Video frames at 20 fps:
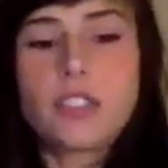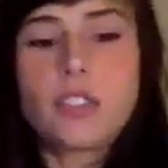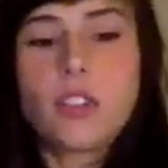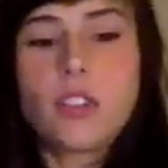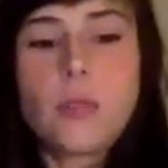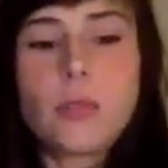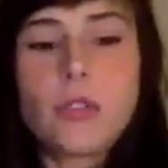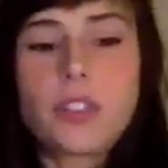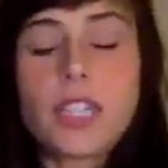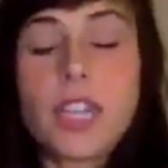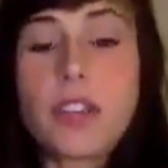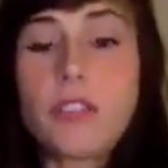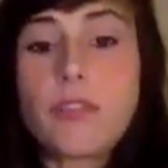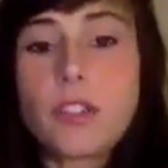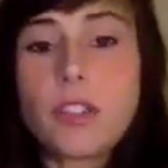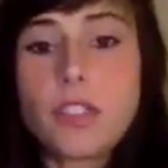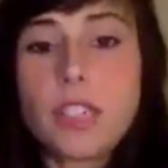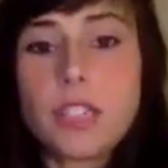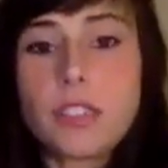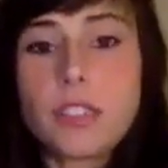almost
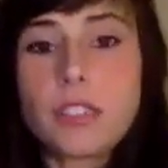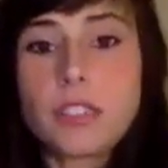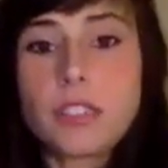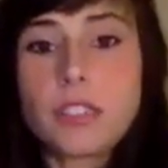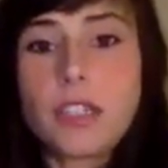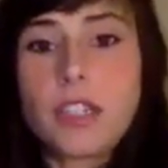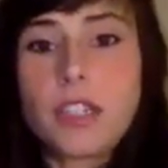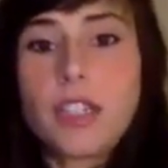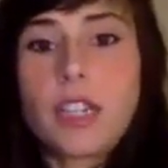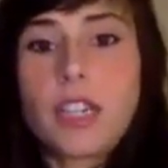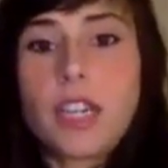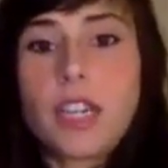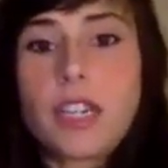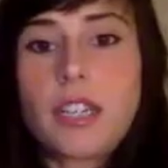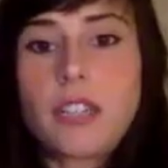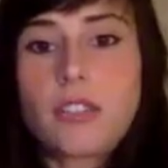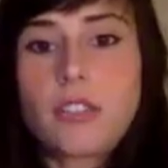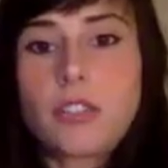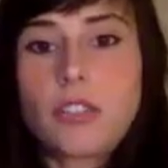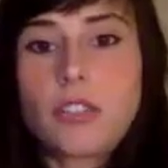effortless, and
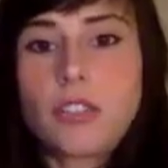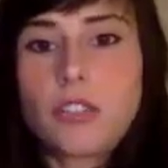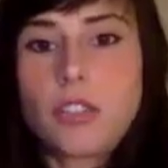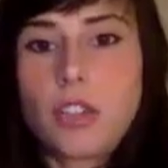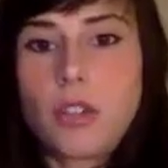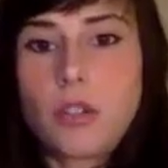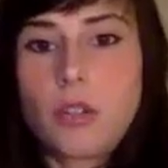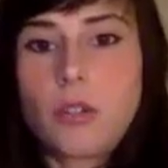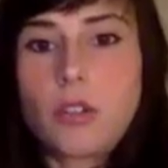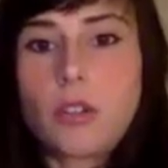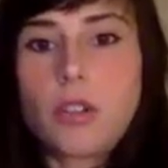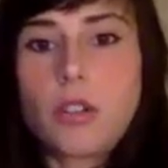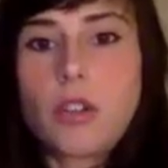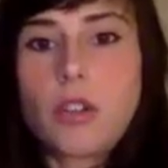it's so